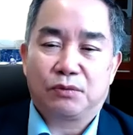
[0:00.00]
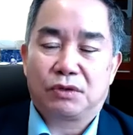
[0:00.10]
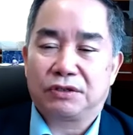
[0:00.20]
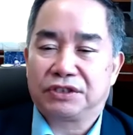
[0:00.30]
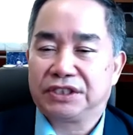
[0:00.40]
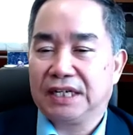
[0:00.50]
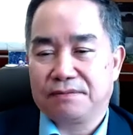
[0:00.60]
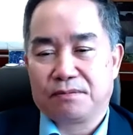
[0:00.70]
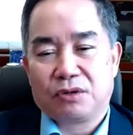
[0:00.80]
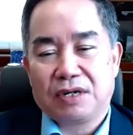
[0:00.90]
worse
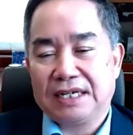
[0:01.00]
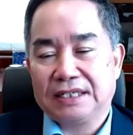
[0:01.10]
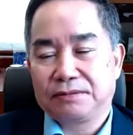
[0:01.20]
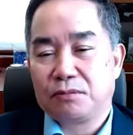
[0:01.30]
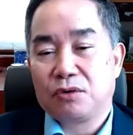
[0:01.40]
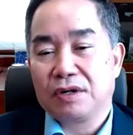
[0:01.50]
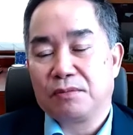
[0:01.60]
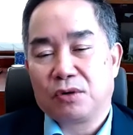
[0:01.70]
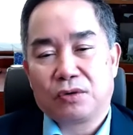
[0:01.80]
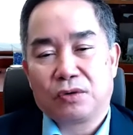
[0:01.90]
as more
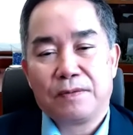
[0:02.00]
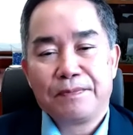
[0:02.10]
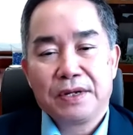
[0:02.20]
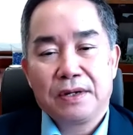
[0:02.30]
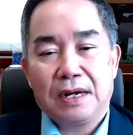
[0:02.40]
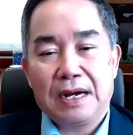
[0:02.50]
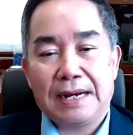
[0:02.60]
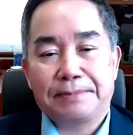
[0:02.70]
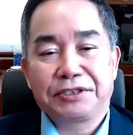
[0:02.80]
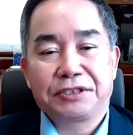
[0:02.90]
and more
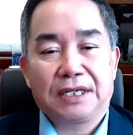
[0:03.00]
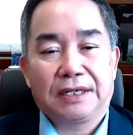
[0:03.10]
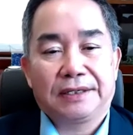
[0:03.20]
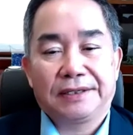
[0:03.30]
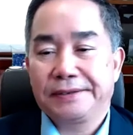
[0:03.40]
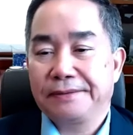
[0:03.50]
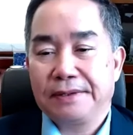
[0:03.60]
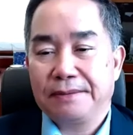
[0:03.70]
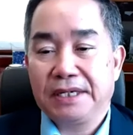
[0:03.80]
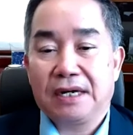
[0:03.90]
apps
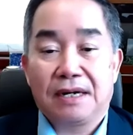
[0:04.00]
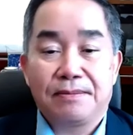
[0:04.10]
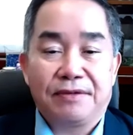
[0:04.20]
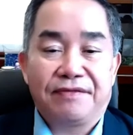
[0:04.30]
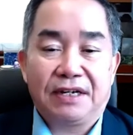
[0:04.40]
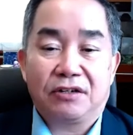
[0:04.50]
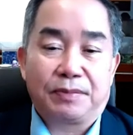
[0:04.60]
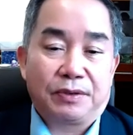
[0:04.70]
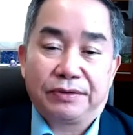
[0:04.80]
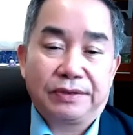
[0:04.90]
become
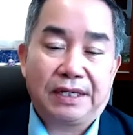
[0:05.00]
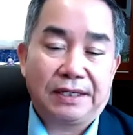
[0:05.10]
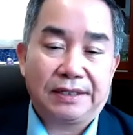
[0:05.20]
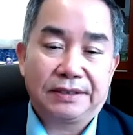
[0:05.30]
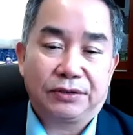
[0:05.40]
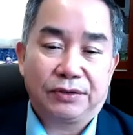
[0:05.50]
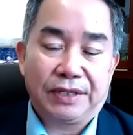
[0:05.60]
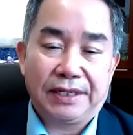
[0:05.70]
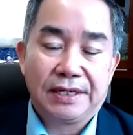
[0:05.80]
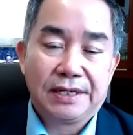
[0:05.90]
available. So
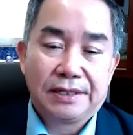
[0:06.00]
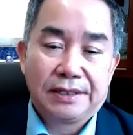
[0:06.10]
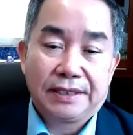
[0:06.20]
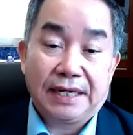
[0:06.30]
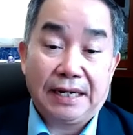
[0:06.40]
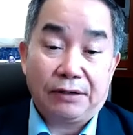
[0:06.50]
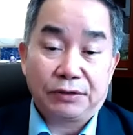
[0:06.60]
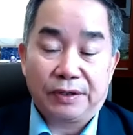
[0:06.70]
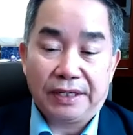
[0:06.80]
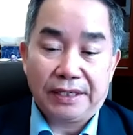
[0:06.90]
the
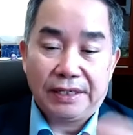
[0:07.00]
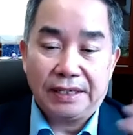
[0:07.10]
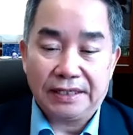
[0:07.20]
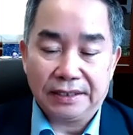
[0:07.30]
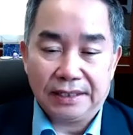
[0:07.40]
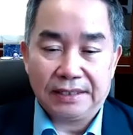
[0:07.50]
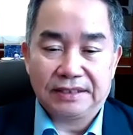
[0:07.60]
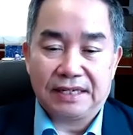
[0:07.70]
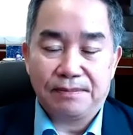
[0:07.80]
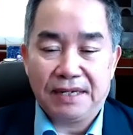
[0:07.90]
elderly and
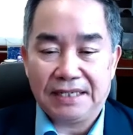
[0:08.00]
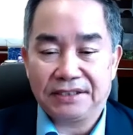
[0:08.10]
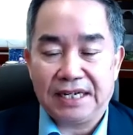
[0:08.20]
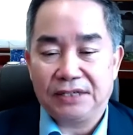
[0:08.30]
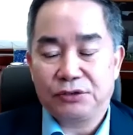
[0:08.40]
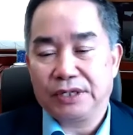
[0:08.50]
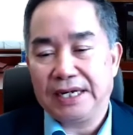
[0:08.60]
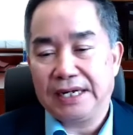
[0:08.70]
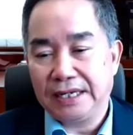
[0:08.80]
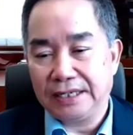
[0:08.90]
some less
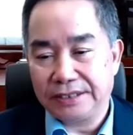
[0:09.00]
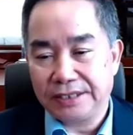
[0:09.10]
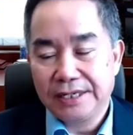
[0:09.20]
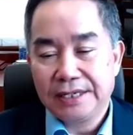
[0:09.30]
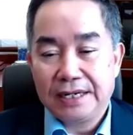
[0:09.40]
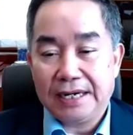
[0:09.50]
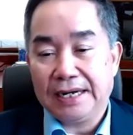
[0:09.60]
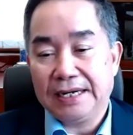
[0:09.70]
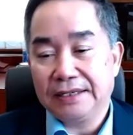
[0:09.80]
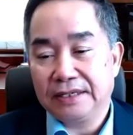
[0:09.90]
educated
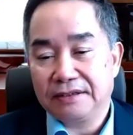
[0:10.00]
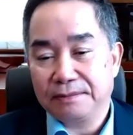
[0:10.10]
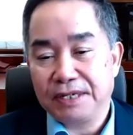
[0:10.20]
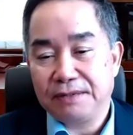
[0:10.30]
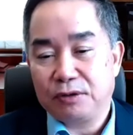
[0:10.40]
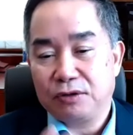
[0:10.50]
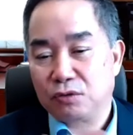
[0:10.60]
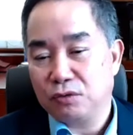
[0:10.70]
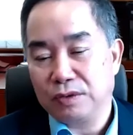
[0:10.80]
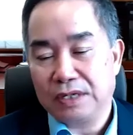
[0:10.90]
and people
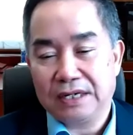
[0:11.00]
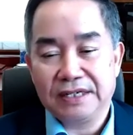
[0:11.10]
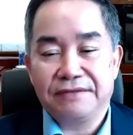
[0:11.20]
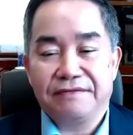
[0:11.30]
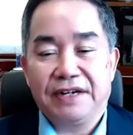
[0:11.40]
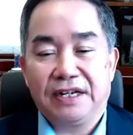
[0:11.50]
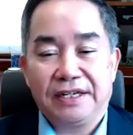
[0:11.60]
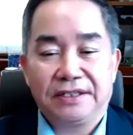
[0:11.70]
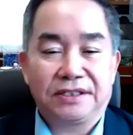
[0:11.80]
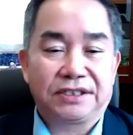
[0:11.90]
who are in
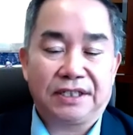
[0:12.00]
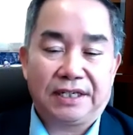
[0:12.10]
villages